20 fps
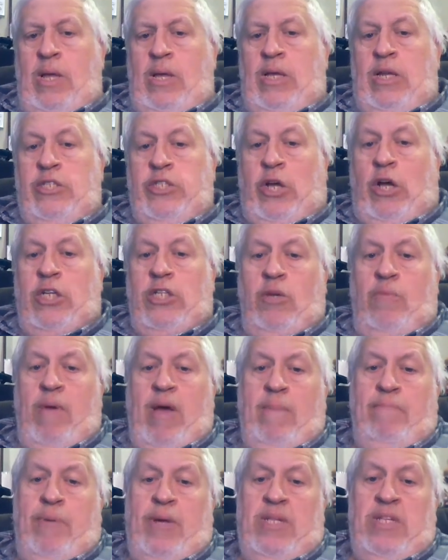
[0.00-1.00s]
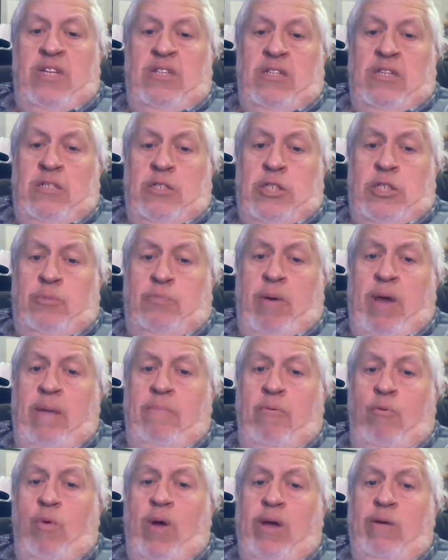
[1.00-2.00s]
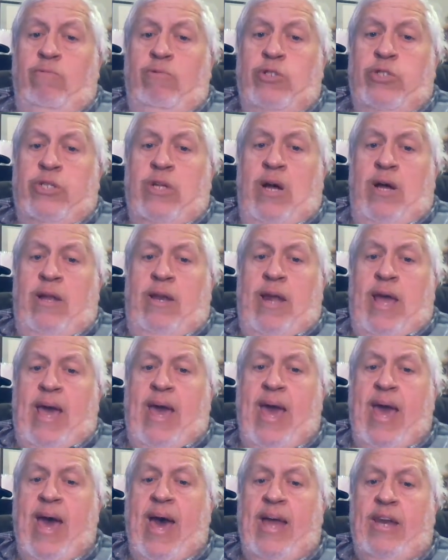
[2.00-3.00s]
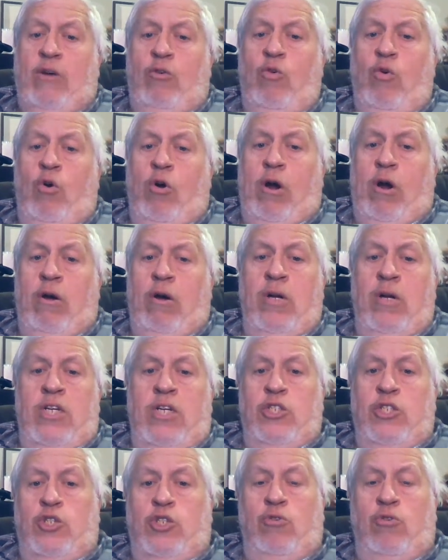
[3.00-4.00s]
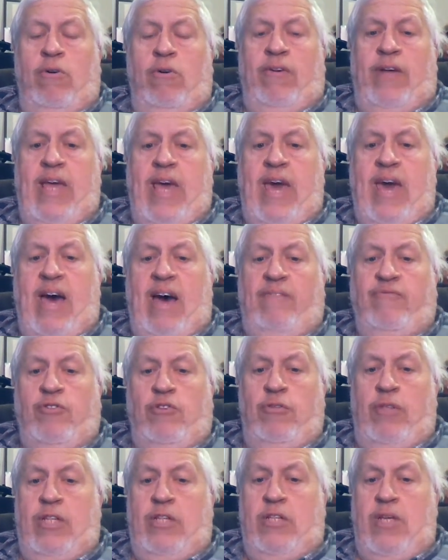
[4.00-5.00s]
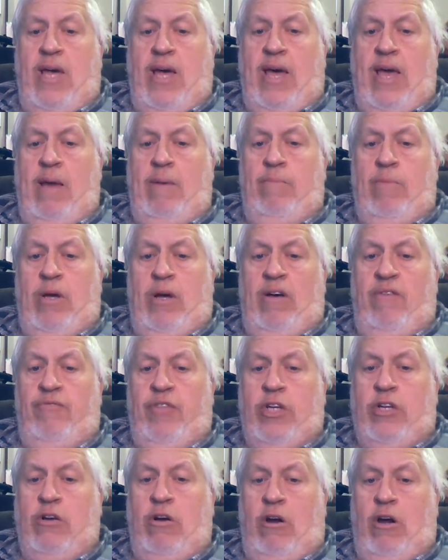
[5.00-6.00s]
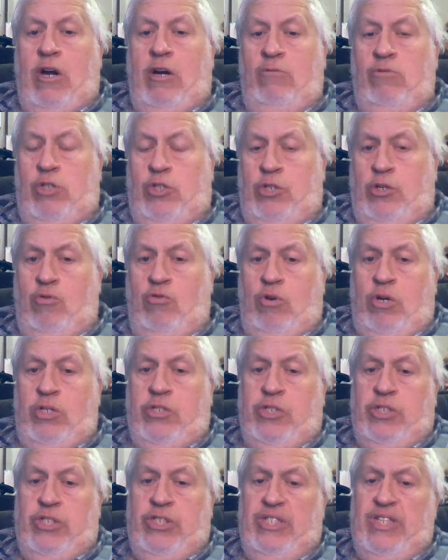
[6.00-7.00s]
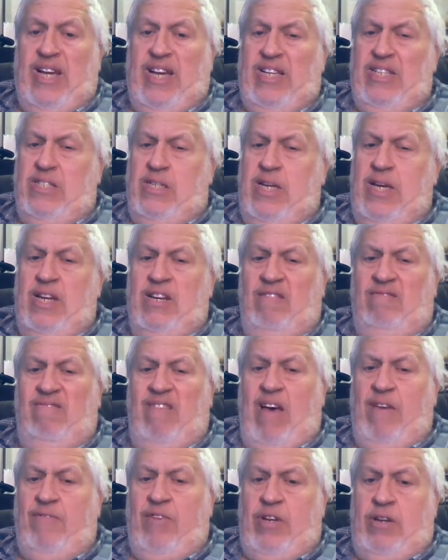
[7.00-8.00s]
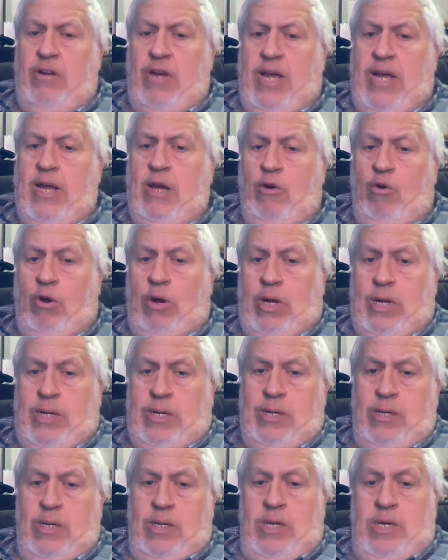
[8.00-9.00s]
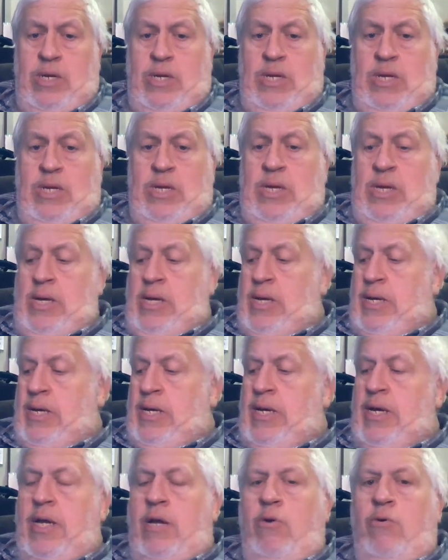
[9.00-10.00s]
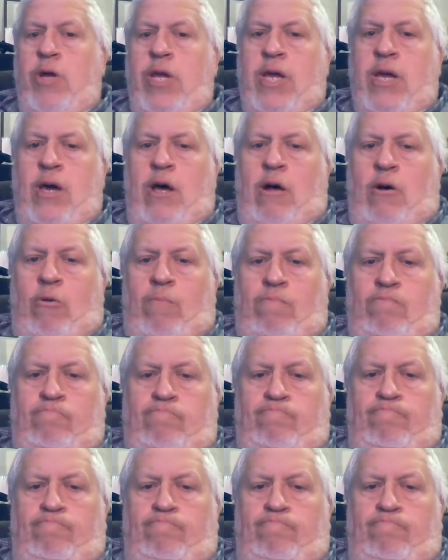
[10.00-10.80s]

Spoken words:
it is also my opinion that this paperweight was done at or shortly after the time of the card, which of course is 1911 era. And here we go.